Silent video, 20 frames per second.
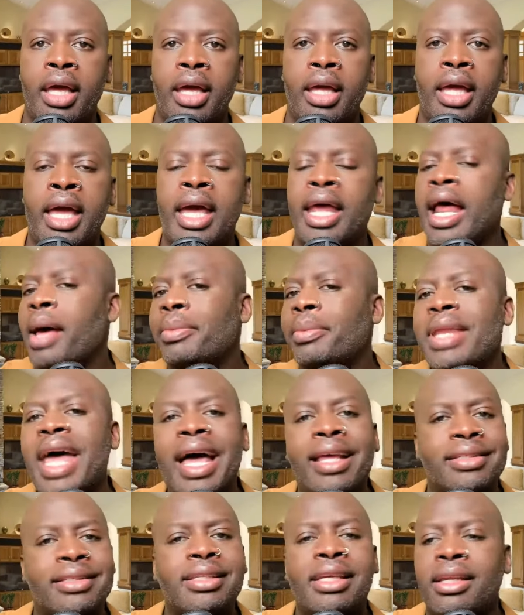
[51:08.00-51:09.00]
And I'm
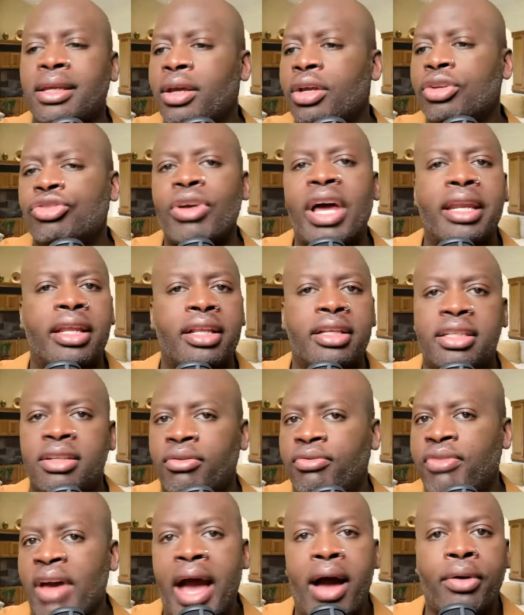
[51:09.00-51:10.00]
not sitting here trying to
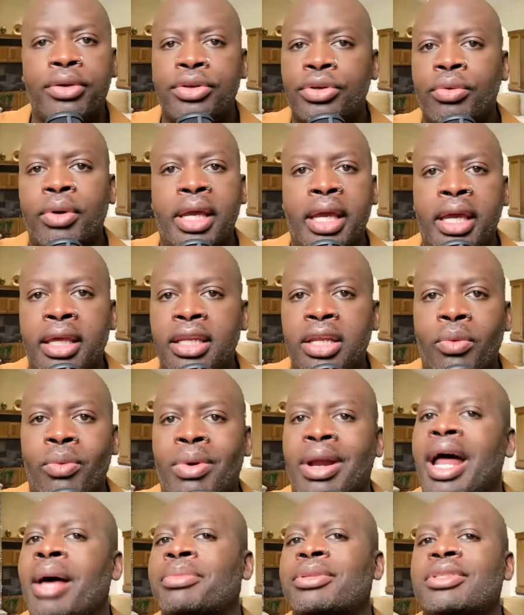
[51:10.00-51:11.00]
devalue
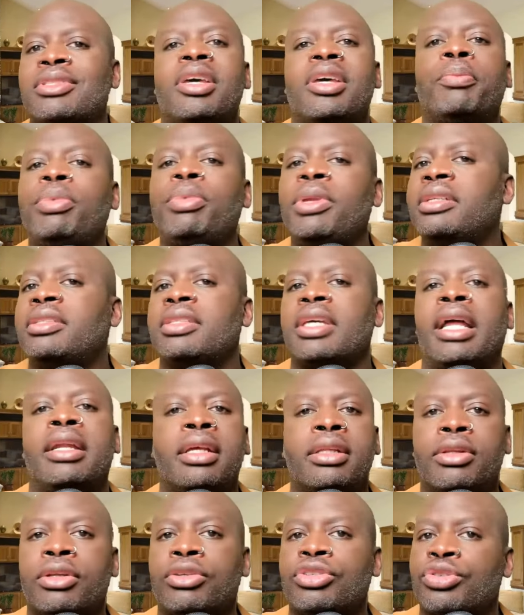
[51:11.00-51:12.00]
anyone. I'm simply
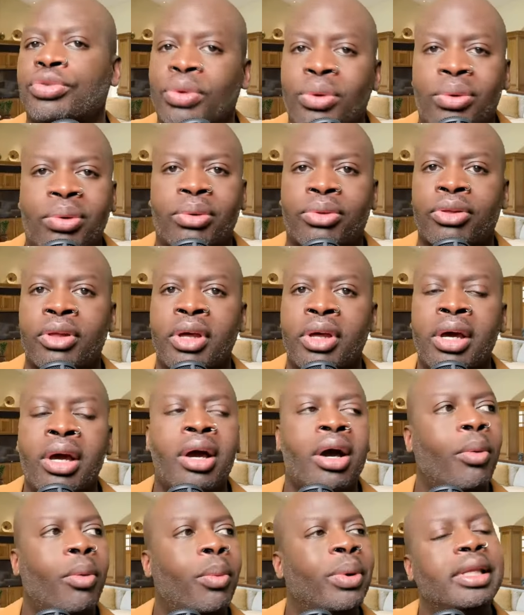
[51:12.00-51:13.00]
telling the truth.
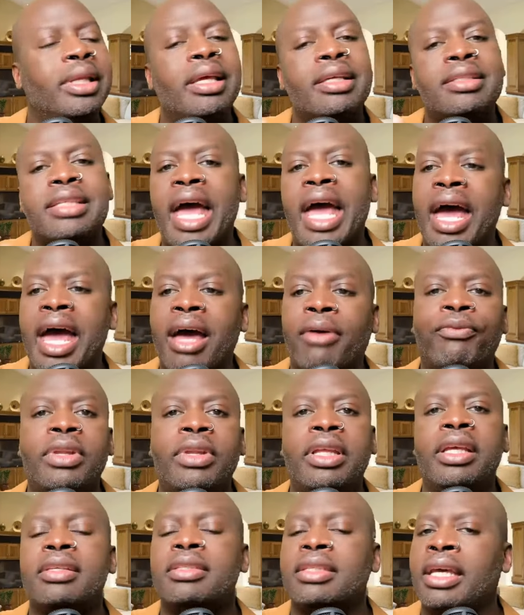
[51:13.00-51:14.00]
When these
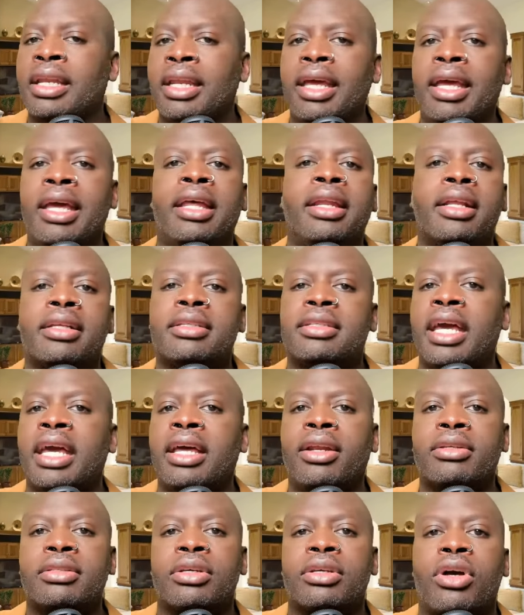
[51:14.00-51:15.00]
athletes and
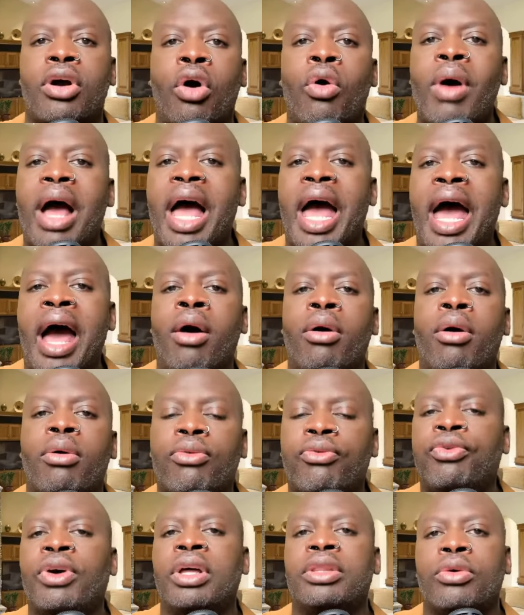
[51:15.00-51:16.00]
entertainers go out
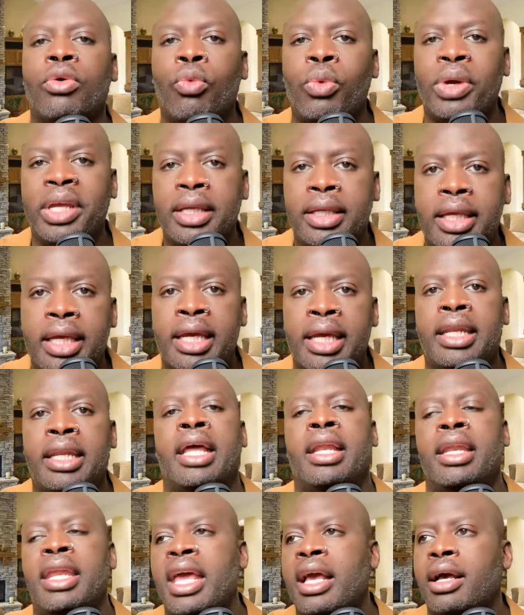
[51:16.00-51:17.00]
for the weekend
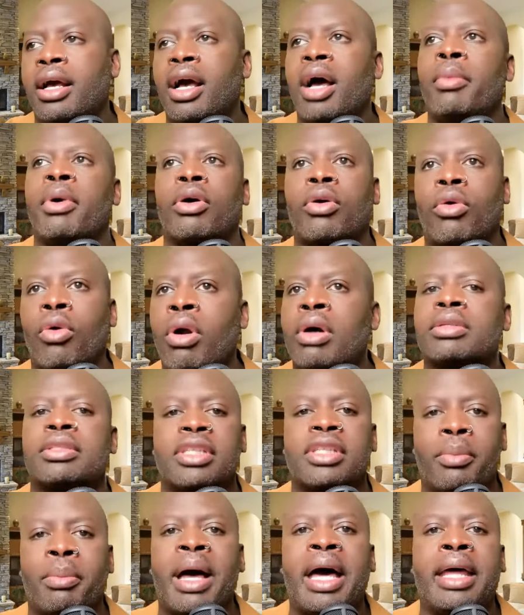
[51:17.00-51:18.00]
and they come across
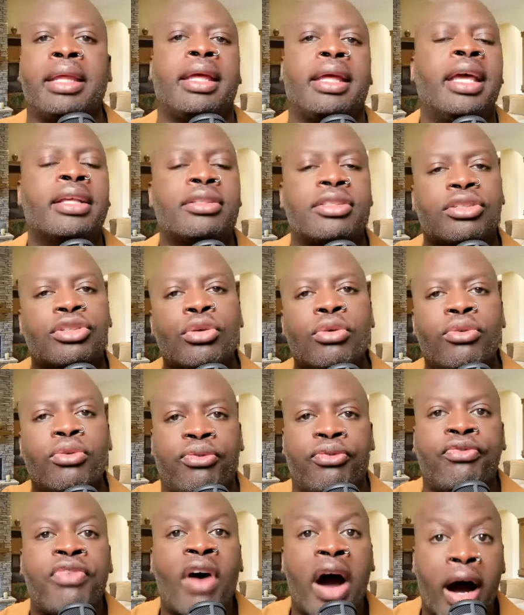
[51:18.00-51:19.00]
somebody, it's to
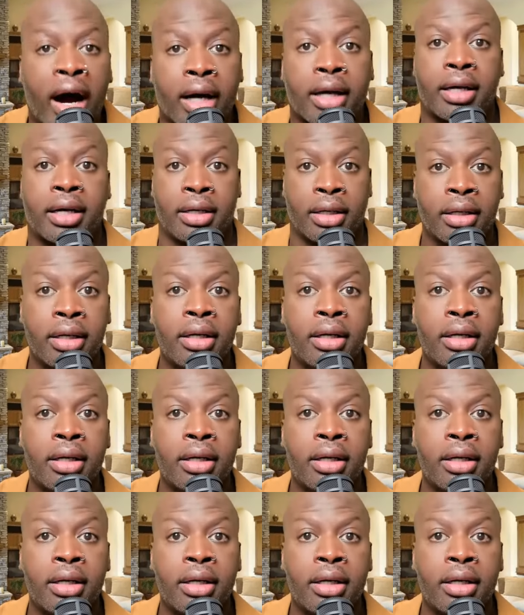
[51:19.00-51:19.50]
fuck.